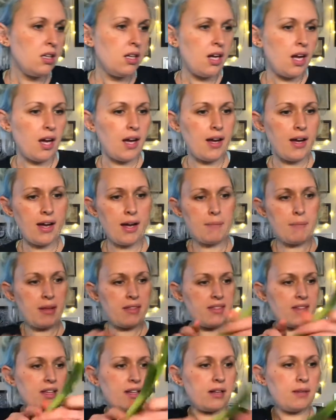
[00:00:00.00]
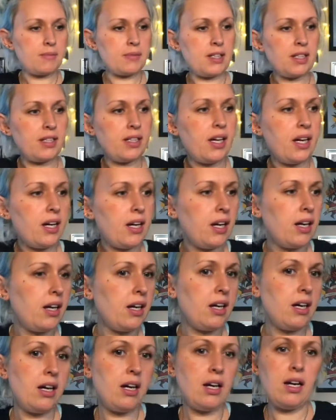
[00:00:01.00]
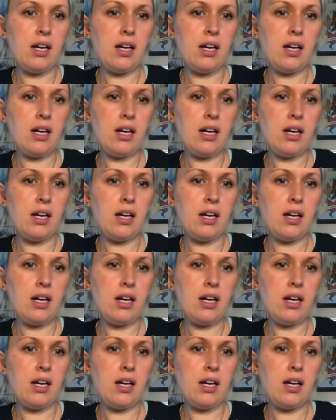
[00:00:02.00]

I think I'm gonna